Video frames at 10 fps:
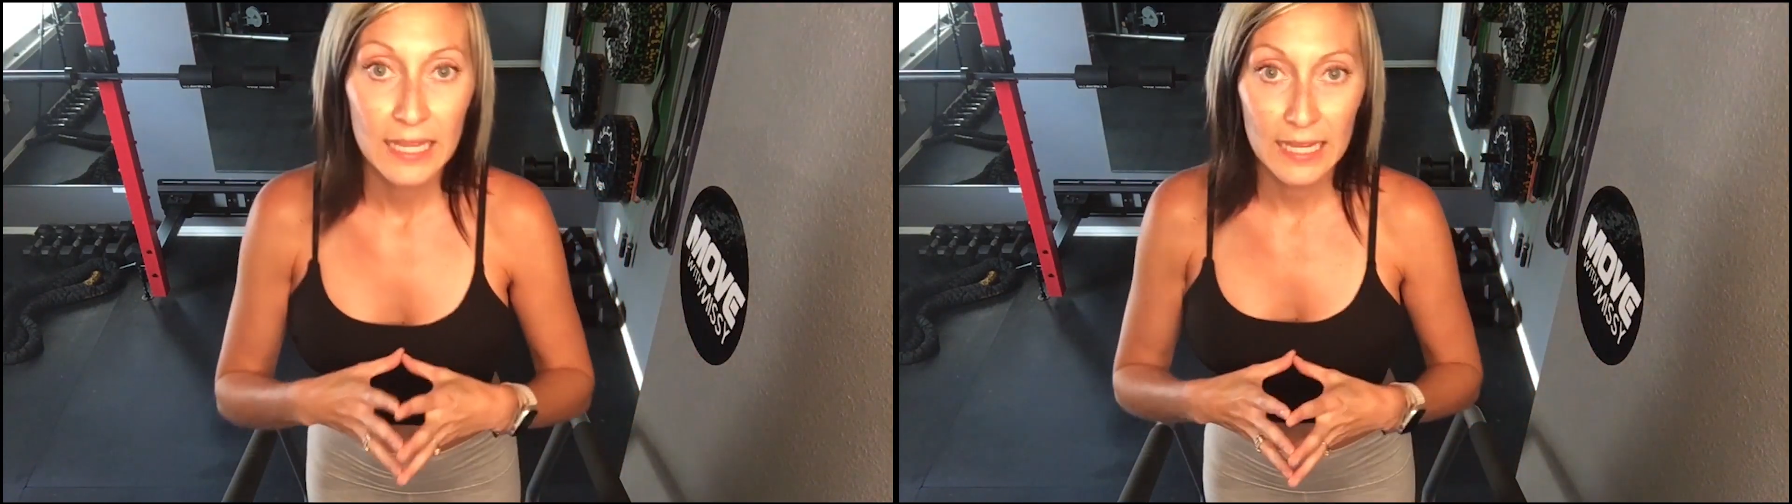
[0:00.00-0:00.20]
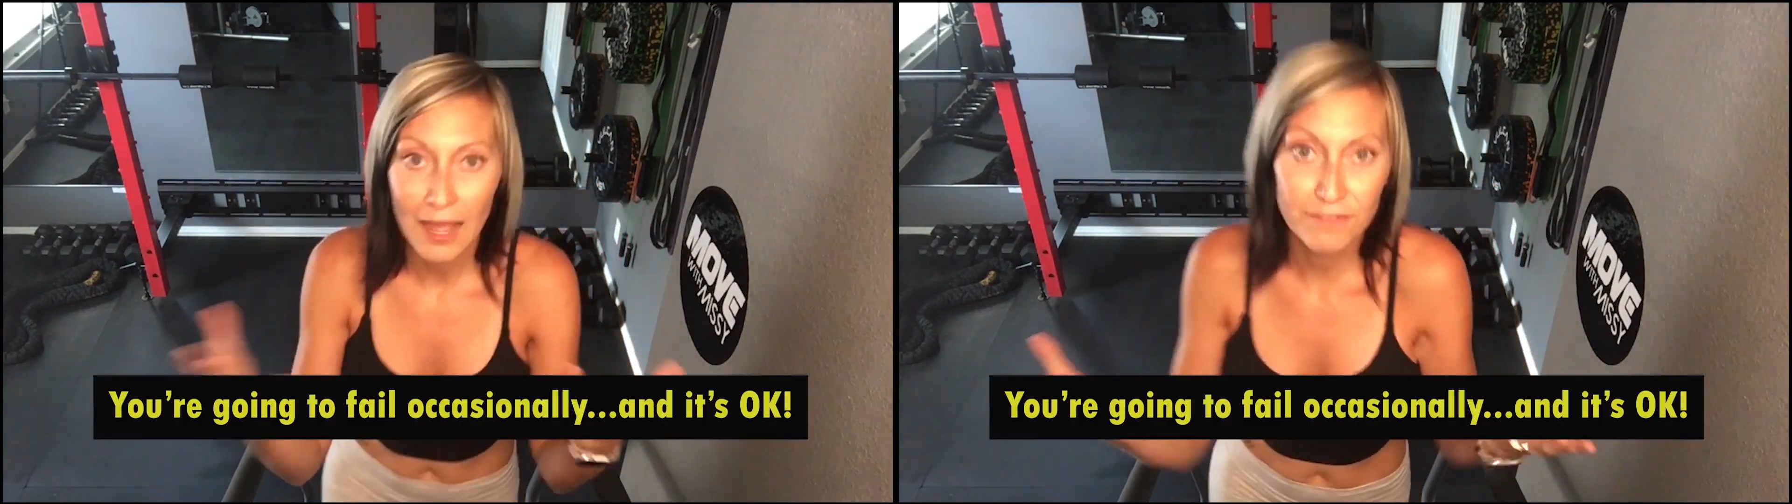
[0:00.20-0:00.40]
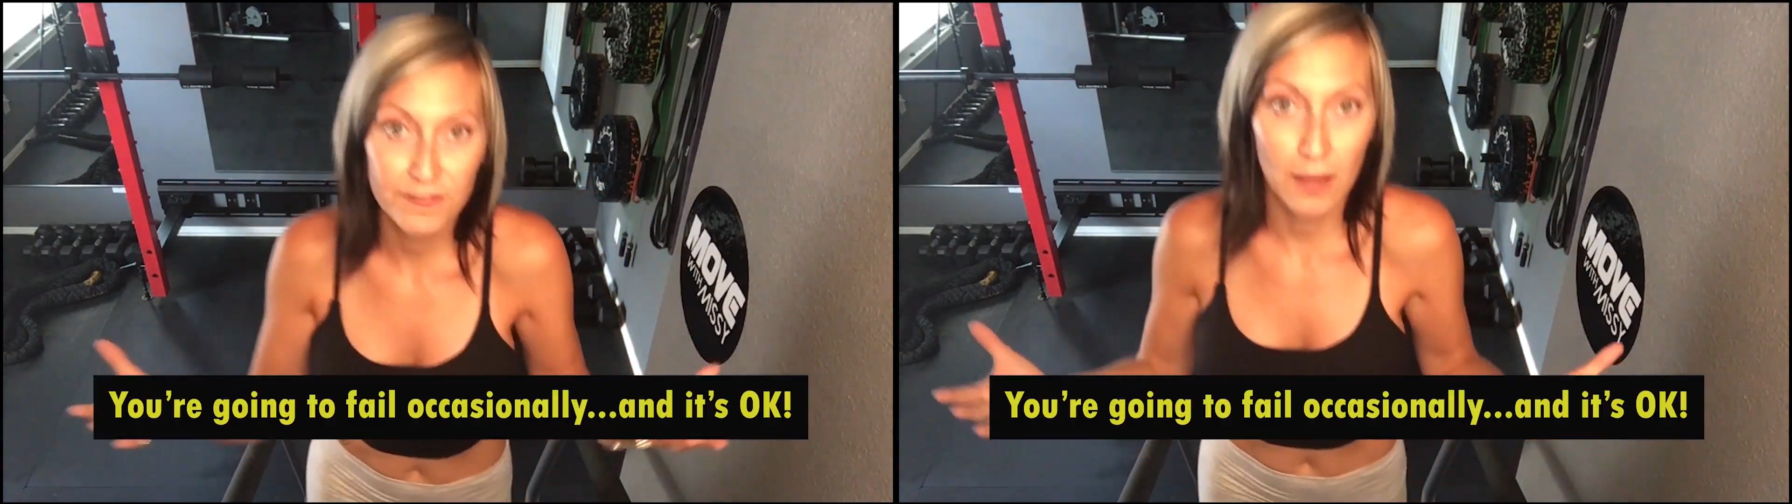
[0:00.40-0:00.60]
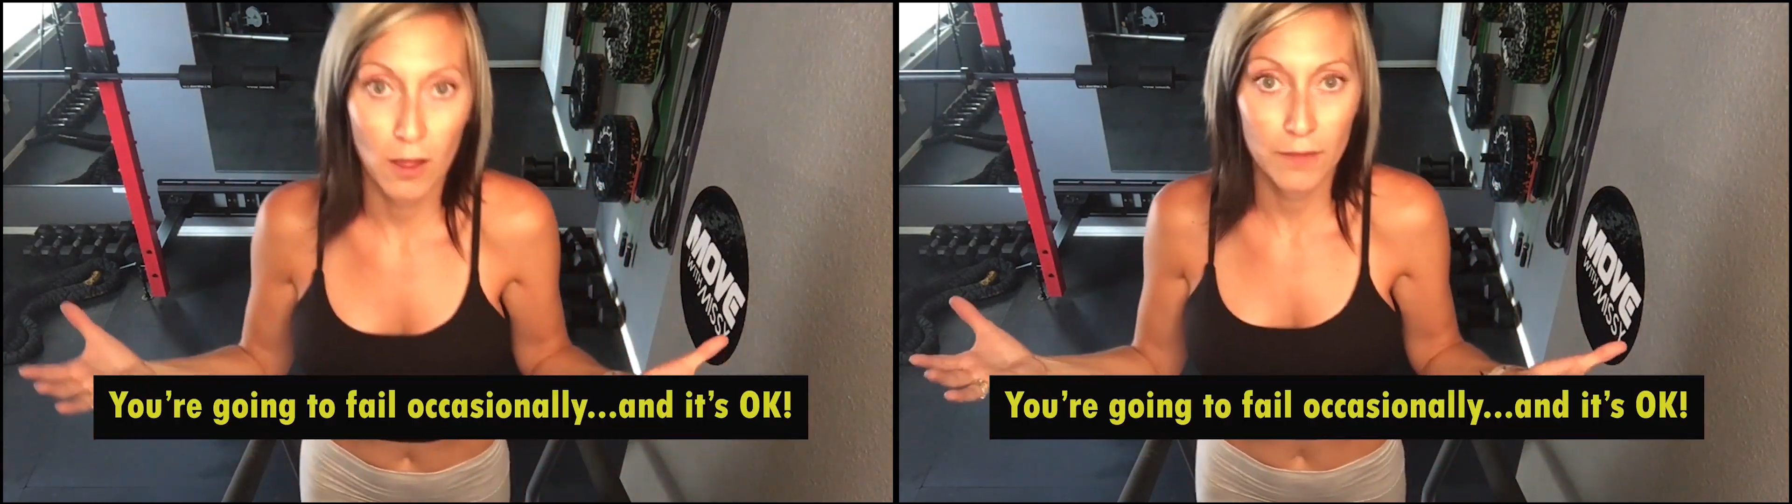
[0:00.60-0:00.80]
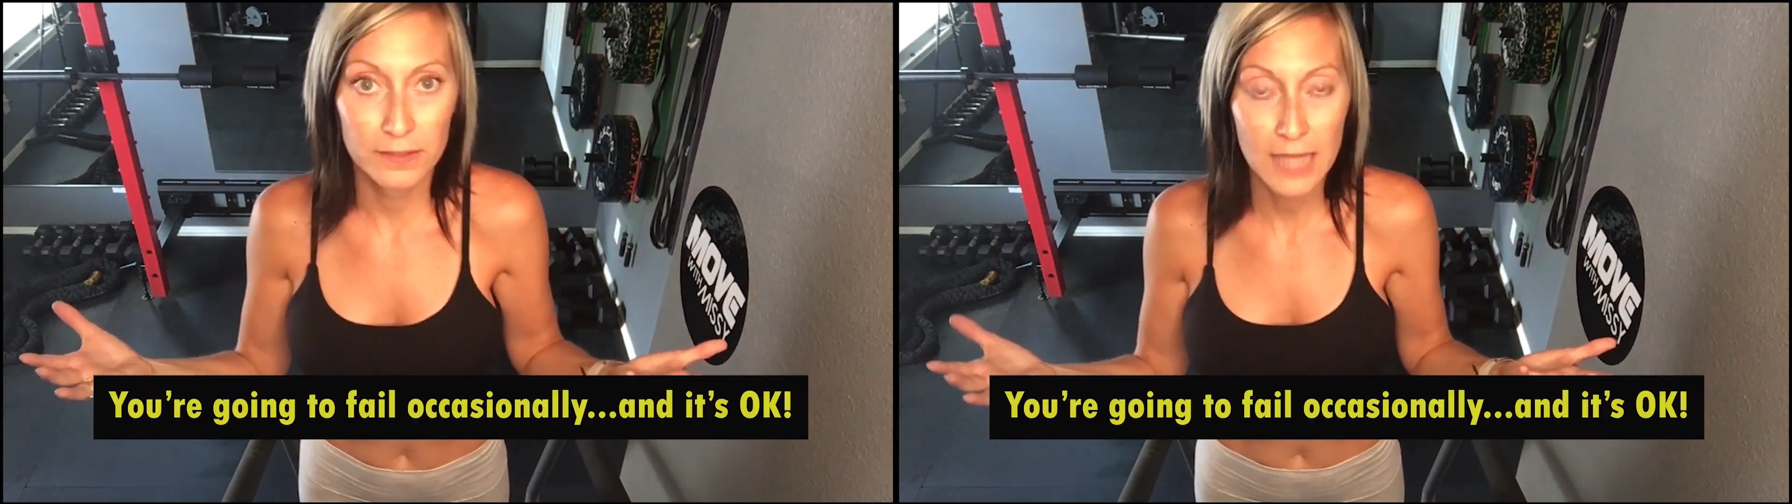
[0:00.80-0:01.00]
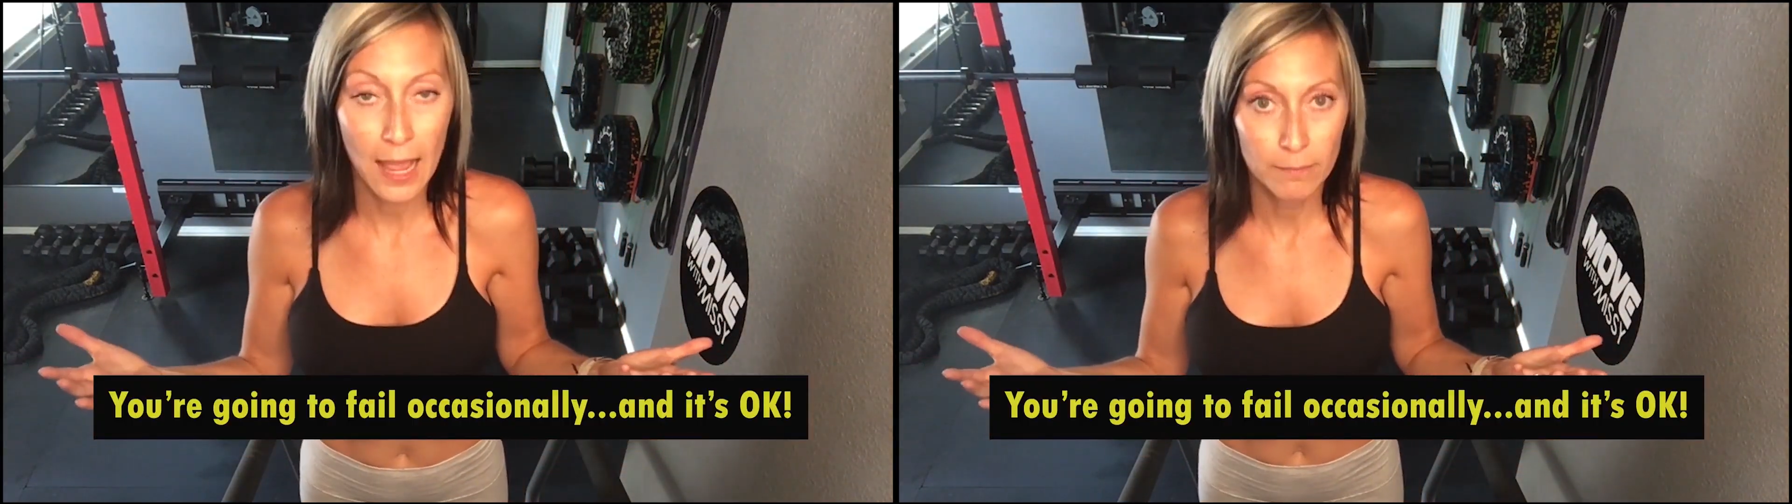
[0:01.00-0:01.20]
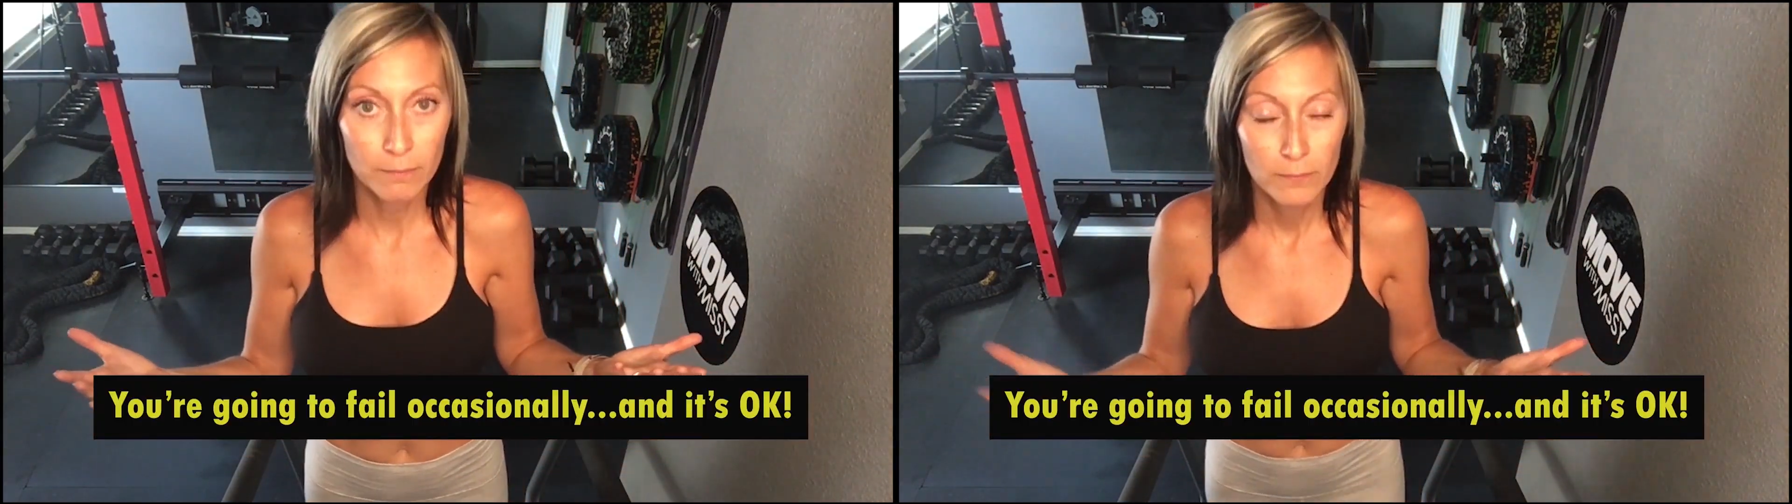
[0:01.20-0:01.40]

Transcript: I fail all the time.